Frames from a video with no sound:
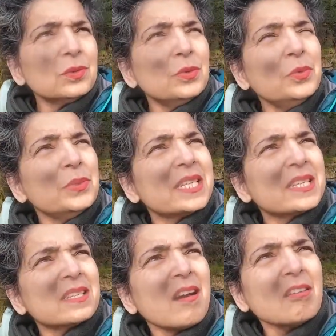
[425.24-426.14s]
Oh, it's
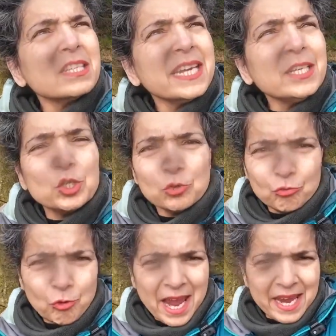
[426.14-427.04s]
starting to
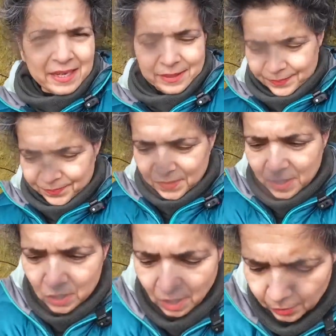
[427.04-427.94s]
rain,
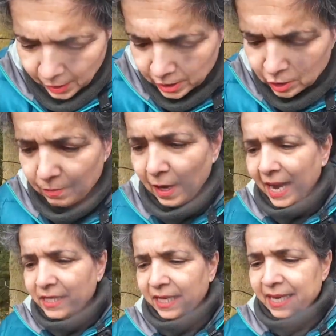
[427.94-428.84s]
so I'm going to
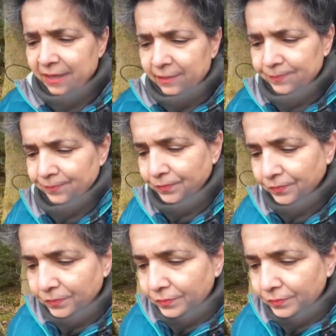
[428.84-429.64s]
head in.